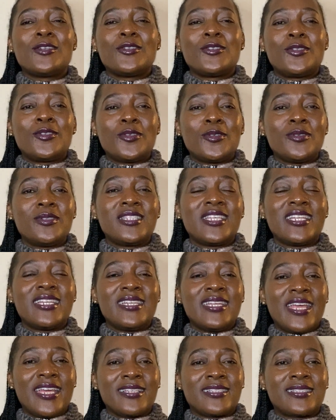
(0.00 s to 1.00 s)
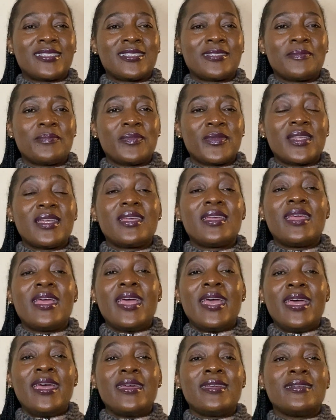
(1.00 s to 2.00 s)
to the next,
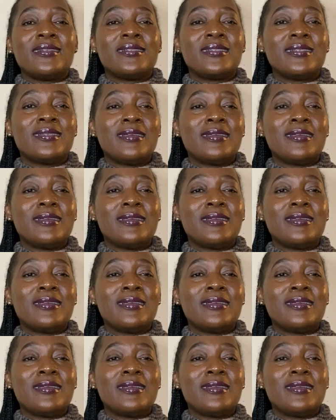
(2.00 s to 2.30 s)
and